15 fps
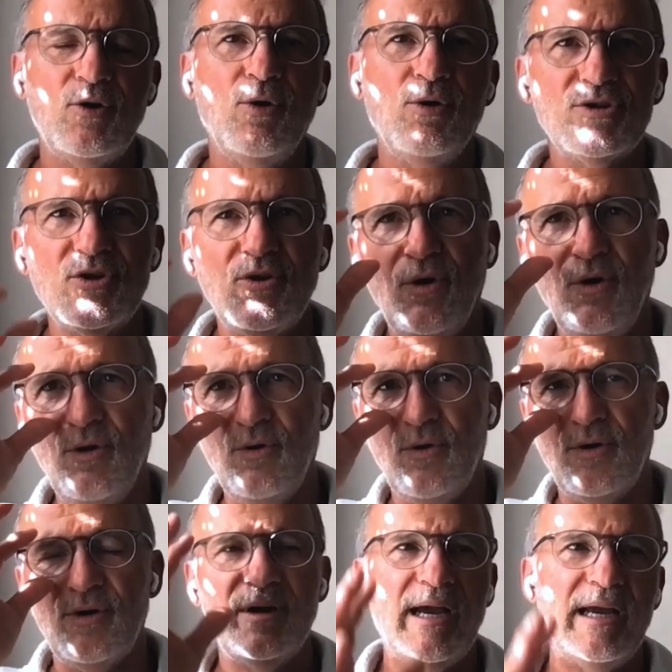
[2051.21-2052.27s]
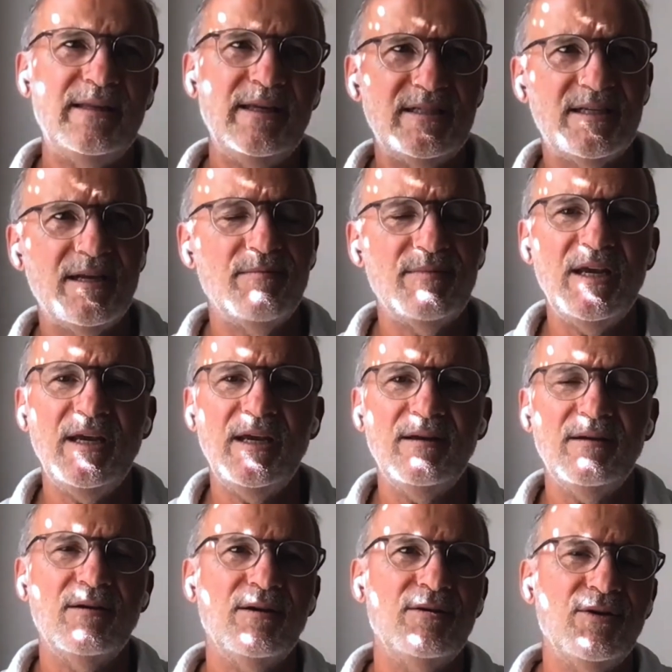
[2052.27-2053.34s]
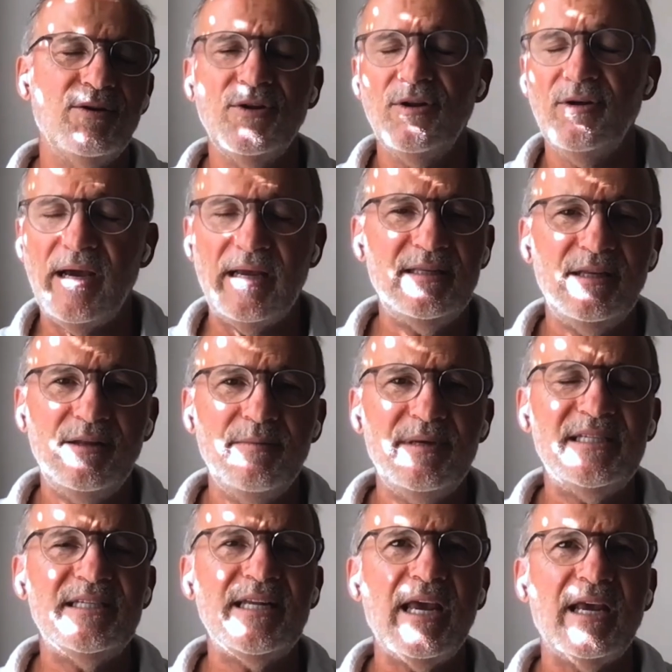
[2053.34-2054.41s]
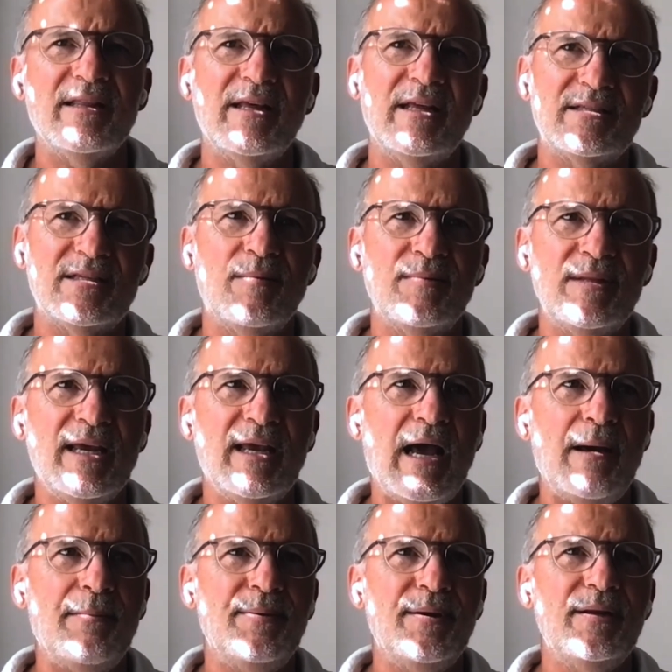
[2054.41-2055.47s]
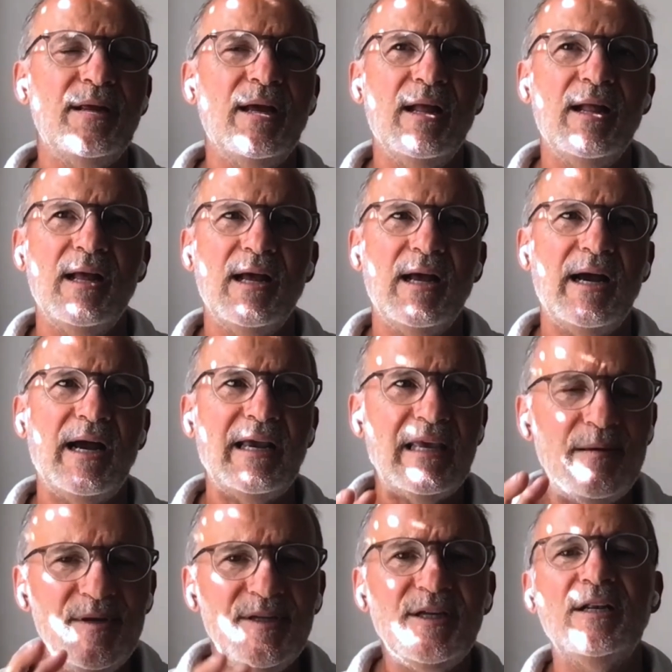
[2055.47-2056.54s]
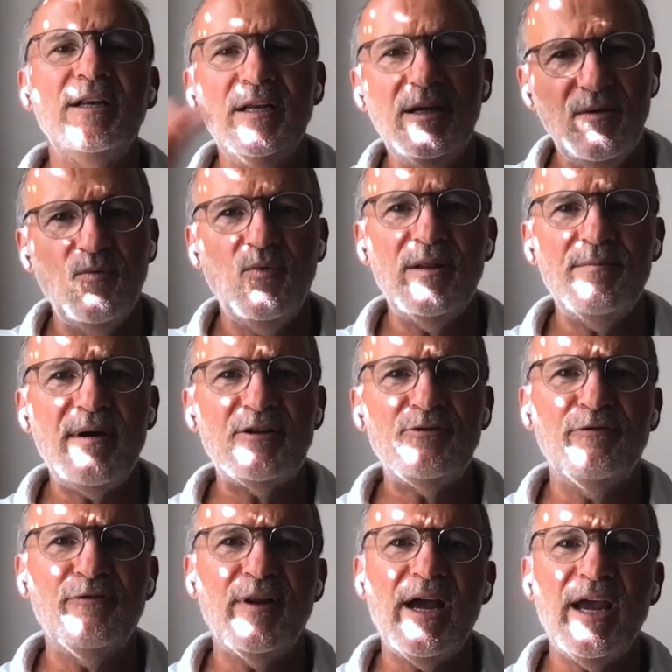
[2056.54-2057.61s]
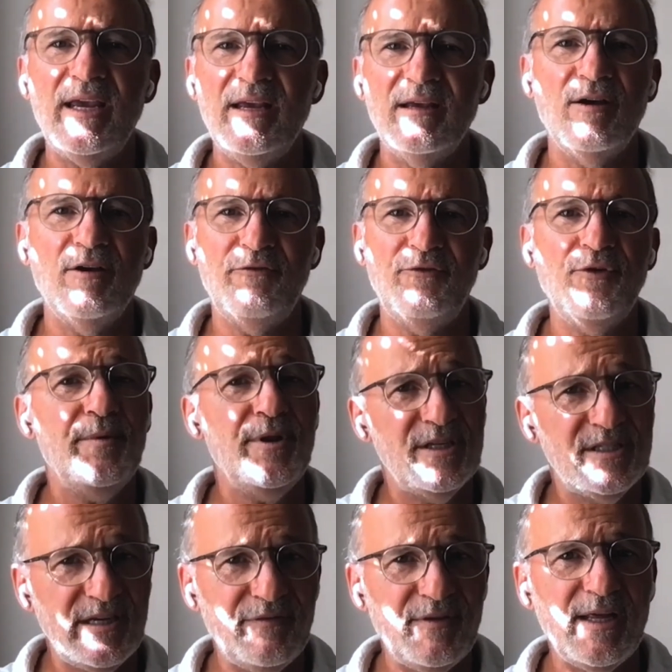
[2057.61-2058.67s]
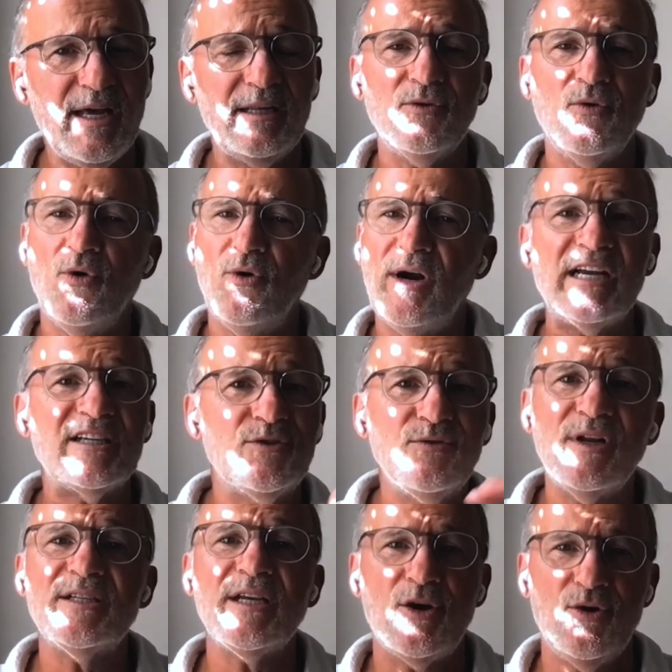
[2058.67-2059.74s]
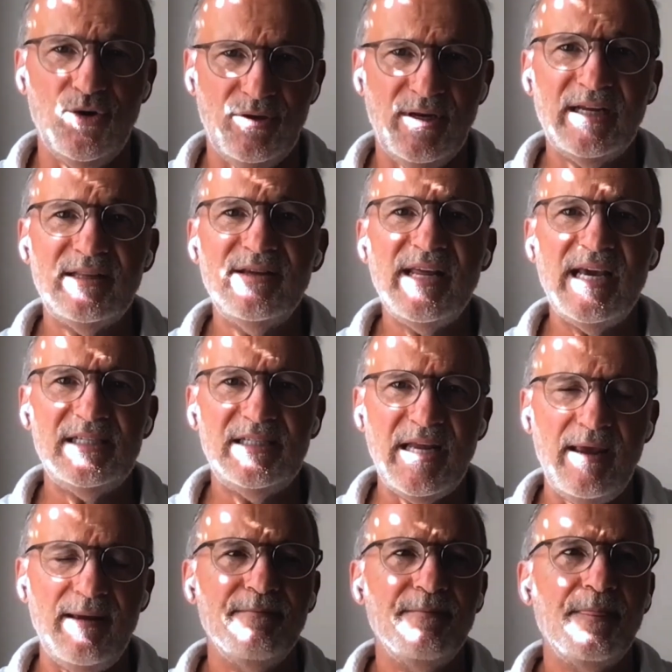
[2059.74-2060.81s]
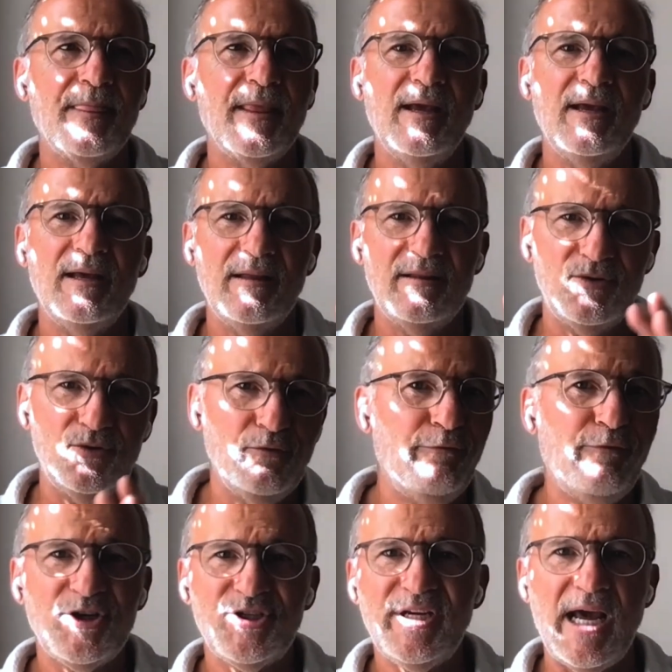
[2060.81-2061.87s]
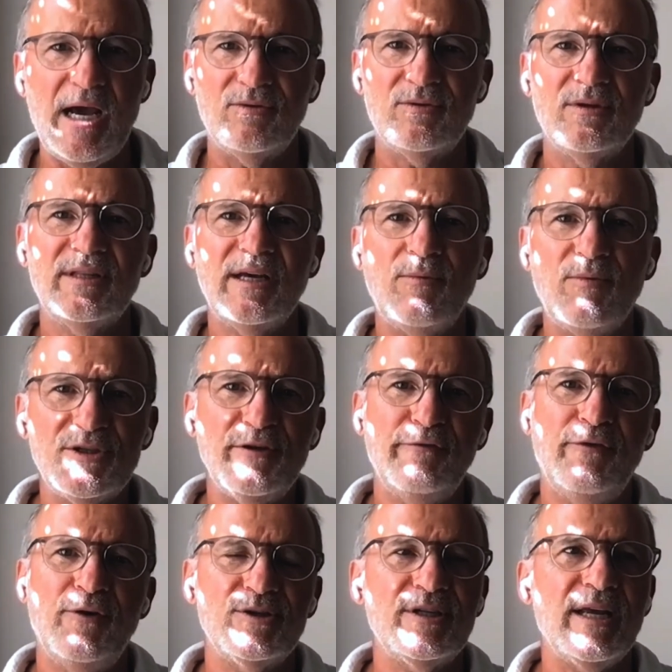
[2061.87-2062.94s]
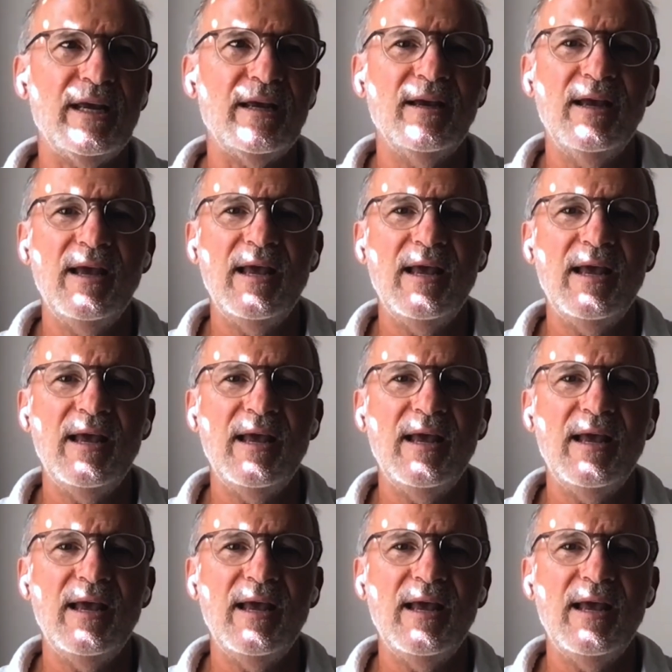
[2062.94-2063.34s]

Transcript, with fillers: a close call or I did something, uh, you know, I did a mistake and then something happened, I immediately went back to flying a few minutes after that or as soon as I could, like the next day to flush it out. That was the first thing.